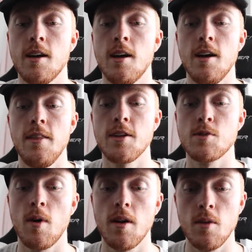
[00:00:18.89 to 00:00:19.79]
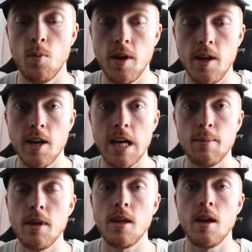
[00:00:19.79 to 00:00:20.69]
Uh, in this one we are going to
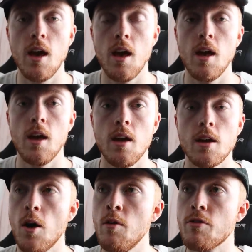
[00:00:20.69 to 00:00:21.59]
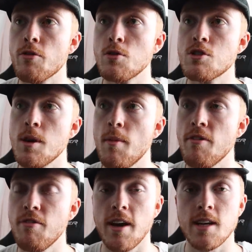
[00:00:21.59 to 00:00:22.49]
be going through some
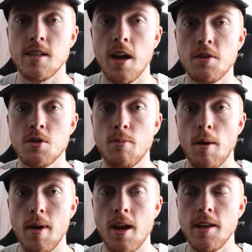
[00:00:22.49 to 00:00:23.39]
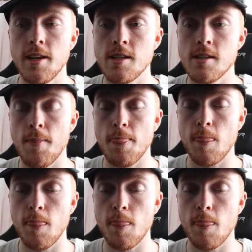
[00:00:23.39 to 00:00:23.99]
effects that I use in my melodies.